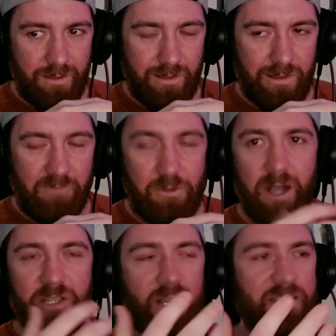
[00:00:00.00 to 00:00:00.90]
if you
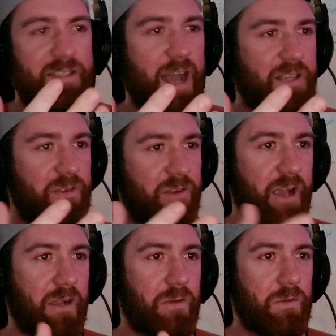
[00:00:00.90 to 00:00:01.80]
imagine like scattering
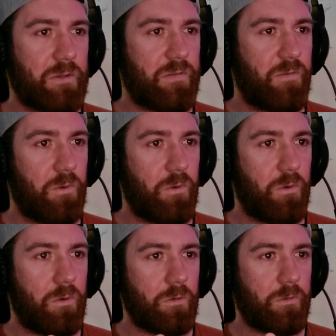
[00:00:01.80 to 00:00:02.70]
angles
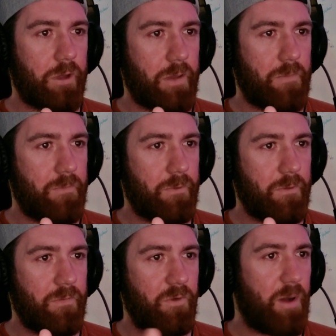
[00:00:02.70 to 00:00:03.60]
for
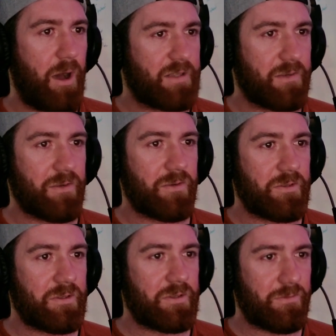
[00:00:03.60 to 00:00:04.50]

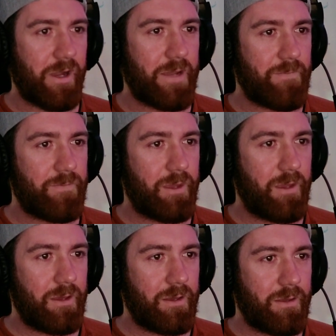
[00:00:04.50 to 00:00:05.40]
particles, right?
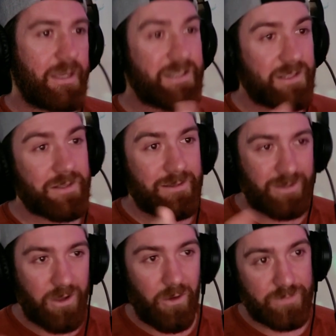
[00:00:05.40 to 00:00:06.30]
These
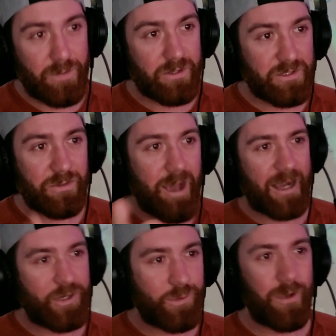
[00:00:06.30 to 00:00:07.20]
correspond to
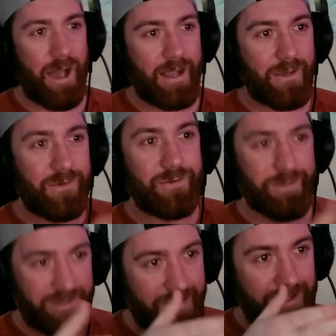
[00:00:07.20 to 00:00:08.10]
actual
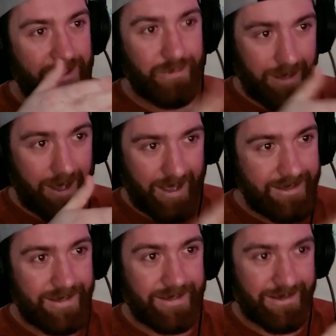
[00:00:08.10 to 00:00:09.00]
angles that you
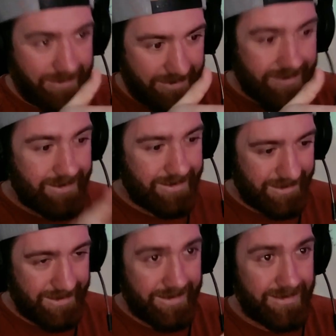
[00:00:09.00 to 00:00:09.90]
can
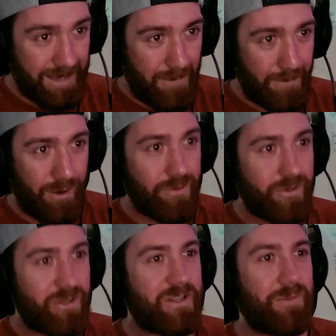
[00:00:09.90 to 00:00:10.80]
approach
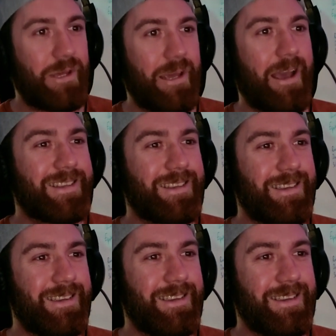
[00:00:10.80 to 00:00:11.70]
something at.
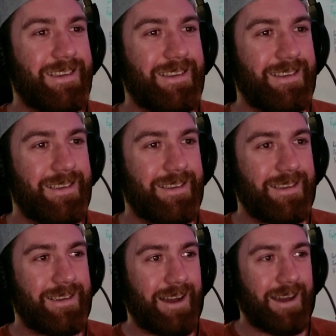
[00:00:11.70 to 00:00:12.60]

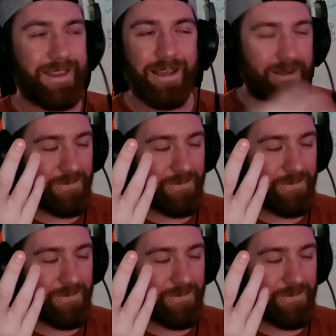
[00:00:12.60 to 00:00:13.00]
I think